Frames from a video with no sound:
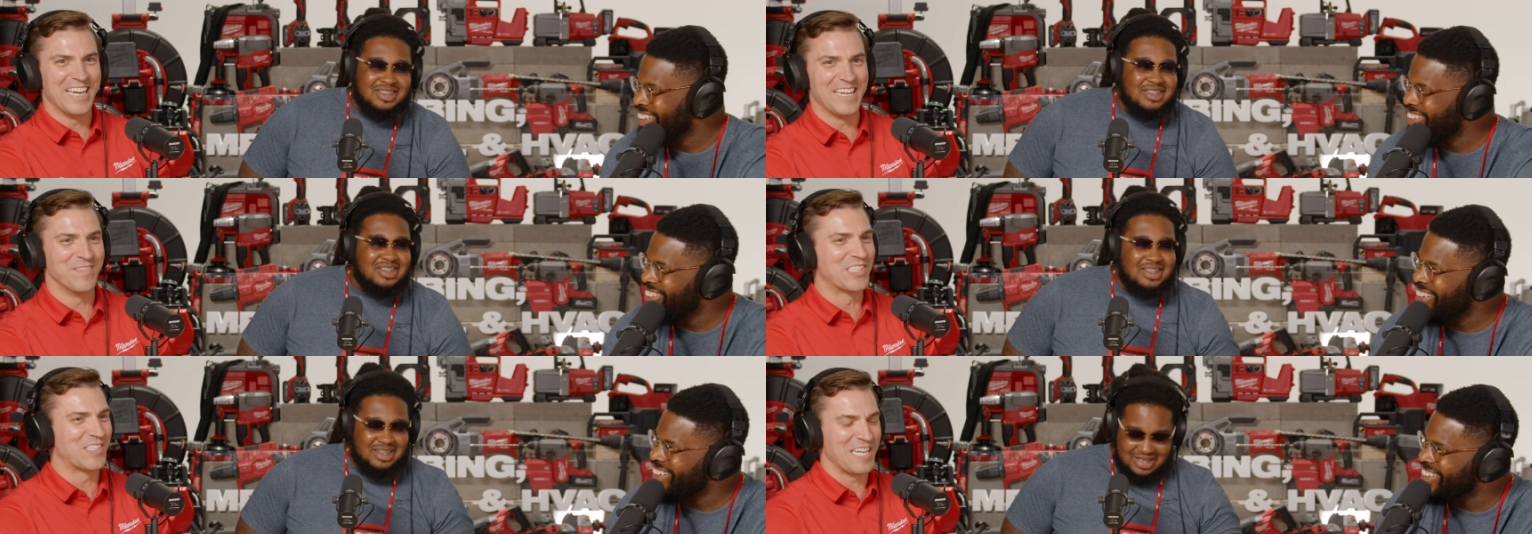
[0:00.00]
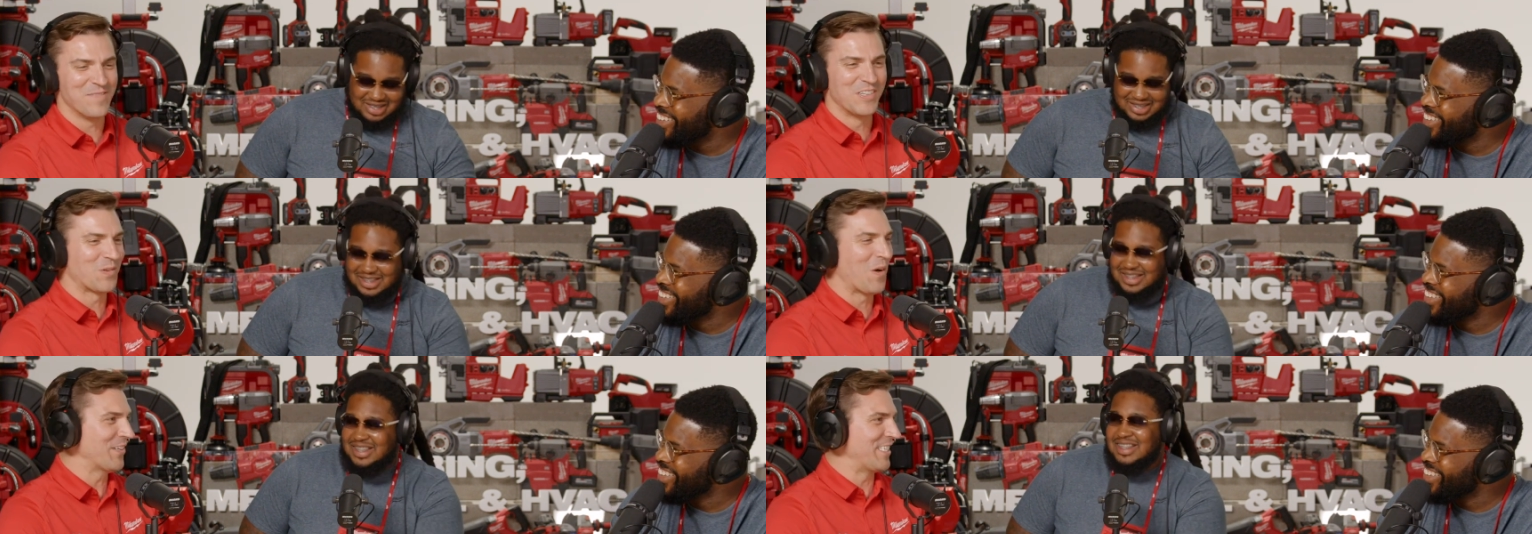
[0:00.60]
Speaker 1: go image ahead.
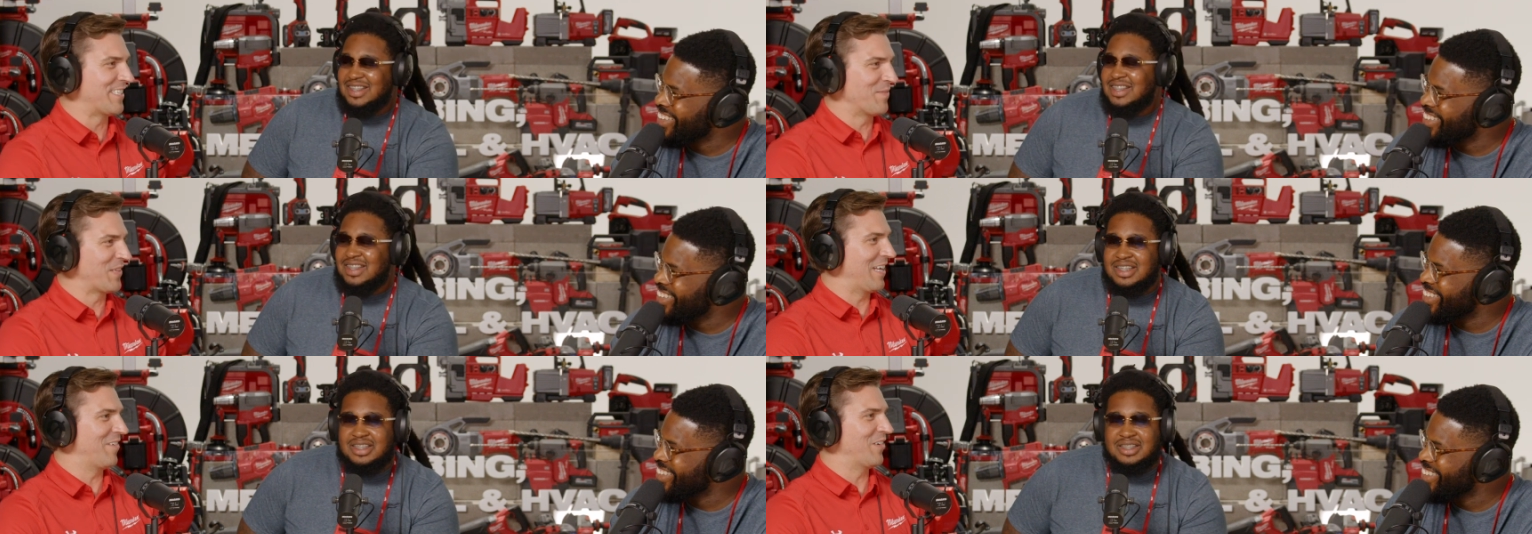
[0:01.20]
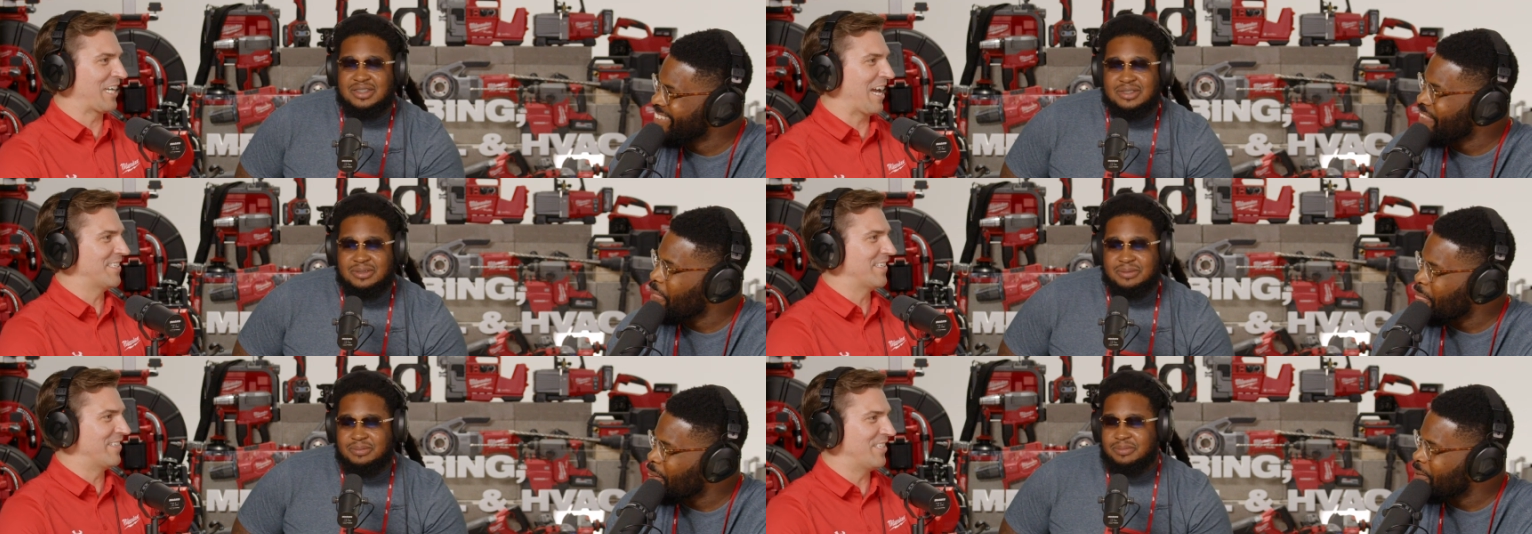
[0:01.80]
image quality is something that we're
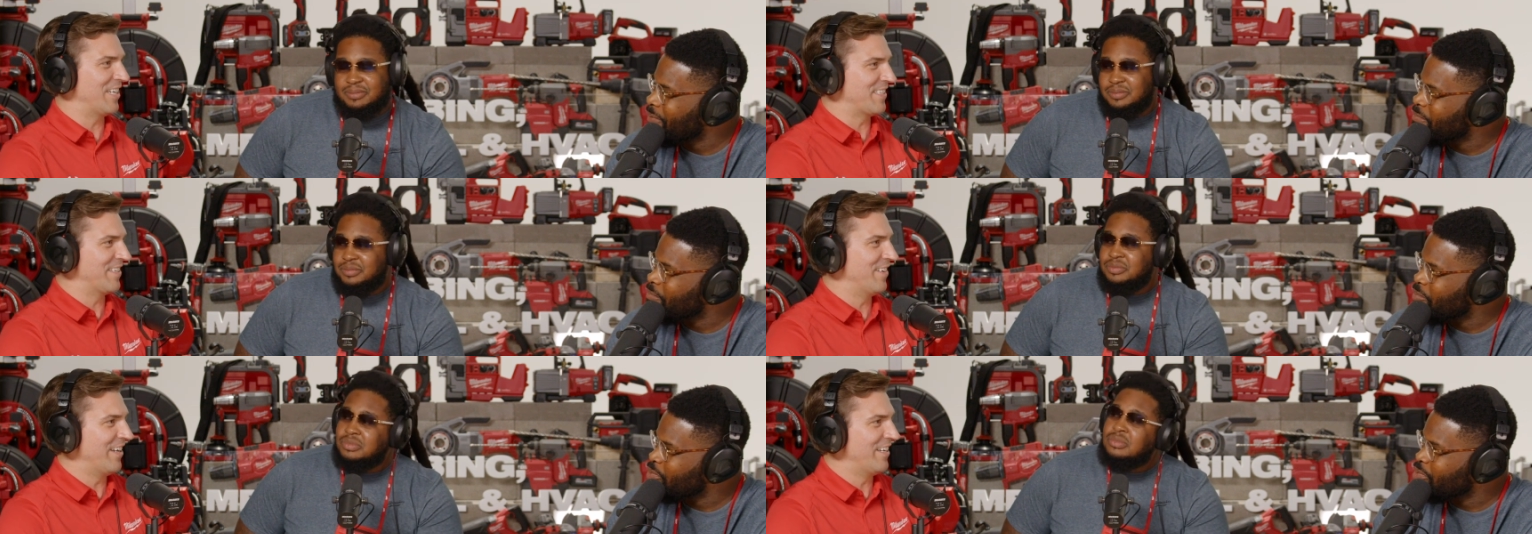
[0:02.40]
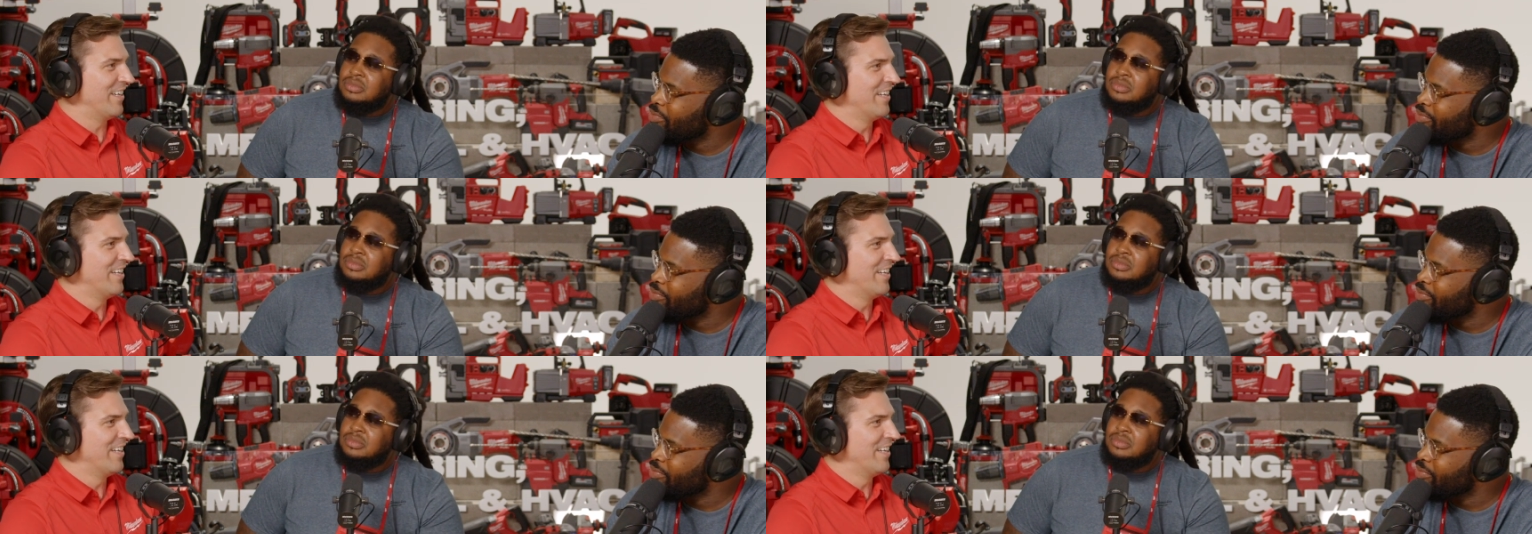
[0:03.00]
constantly chasing, right? Mm